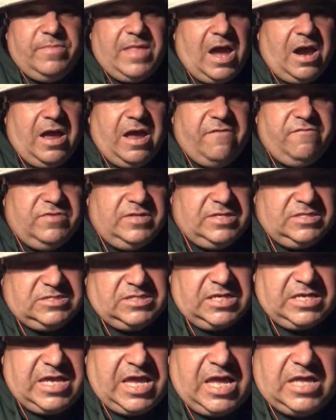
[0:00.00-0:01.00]
Now everything's
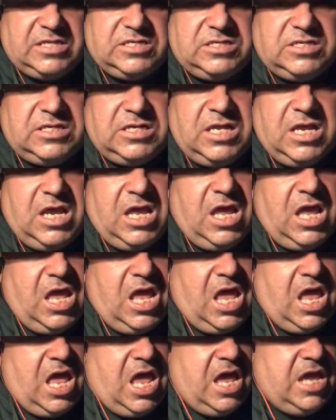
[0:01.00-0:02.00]
a catch.
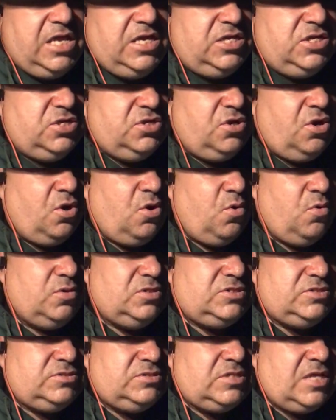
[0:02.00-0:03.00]

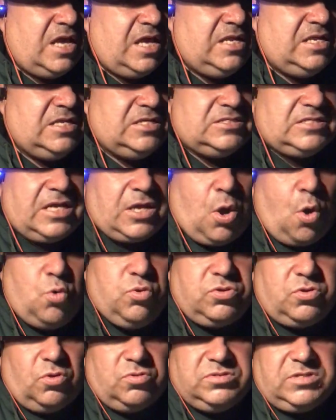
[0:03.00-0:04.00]
It's like oh
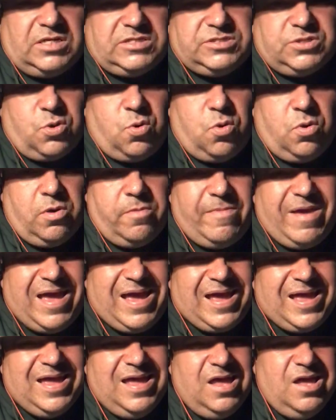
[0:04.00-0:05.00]
don't touch the
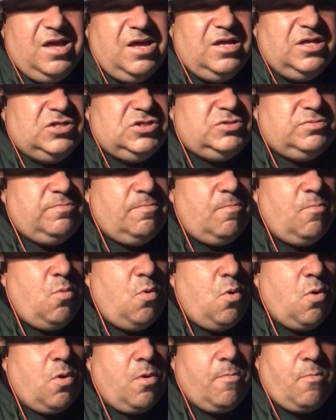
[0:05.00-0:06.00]
quarterback. It's
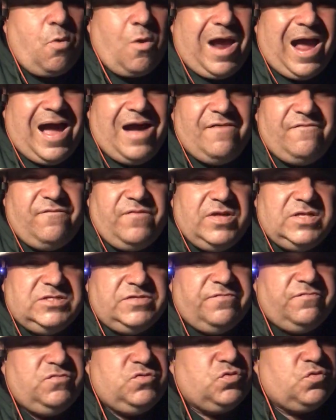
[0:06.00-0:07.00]
more and more
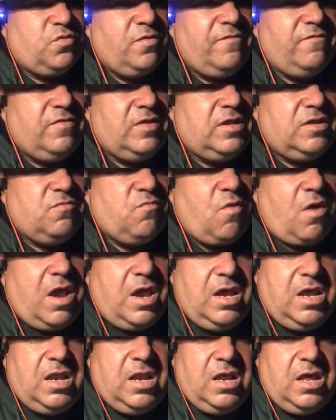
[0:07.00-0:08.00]
offensive driven,
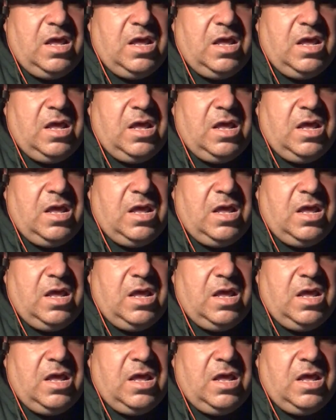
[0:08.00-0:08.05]
right?